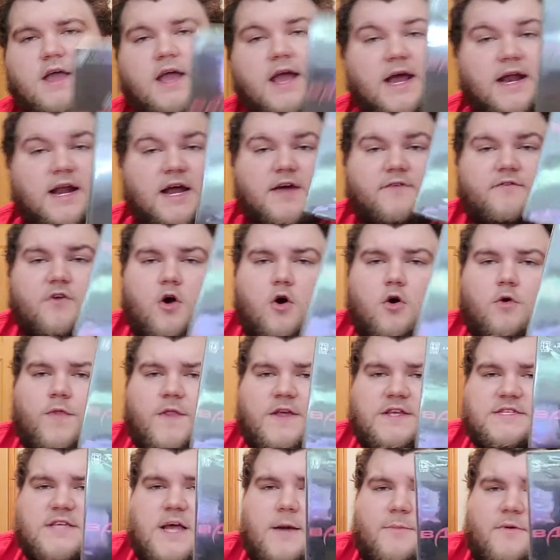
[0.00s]
And I've owned the
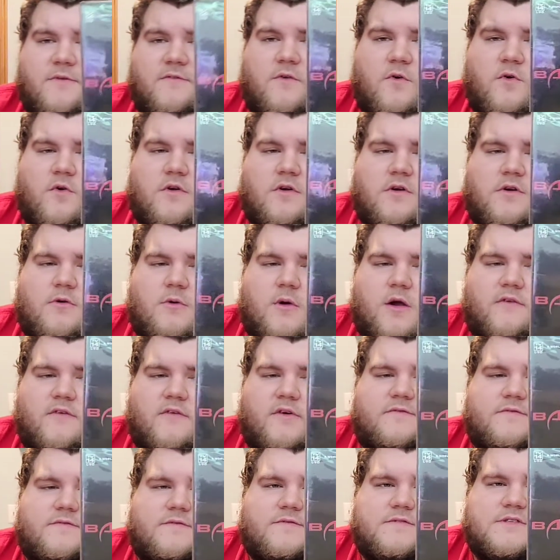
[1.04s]
set before, nor have
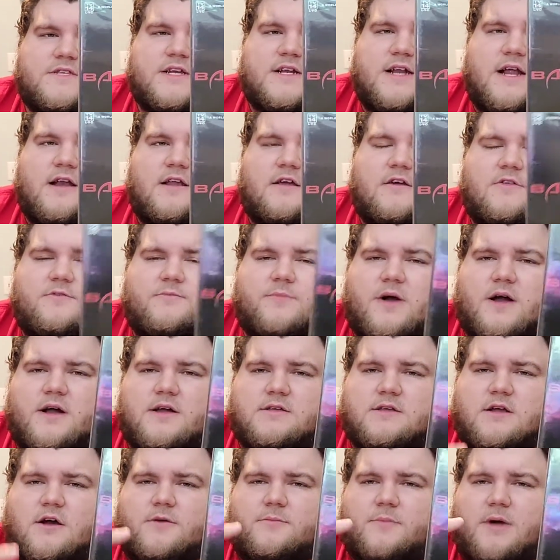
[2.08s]
I seen any other
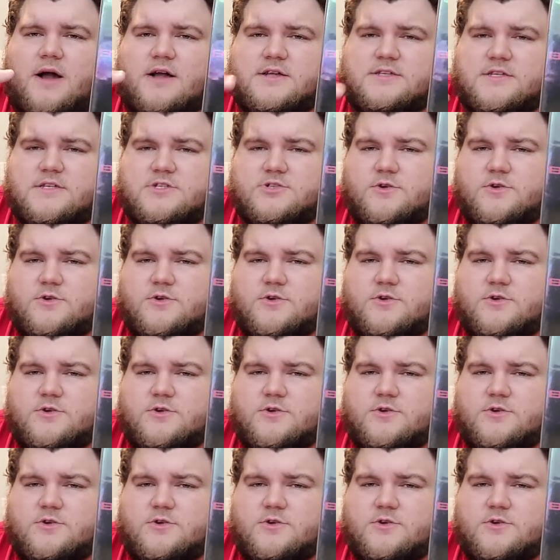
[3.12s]
box unboxing.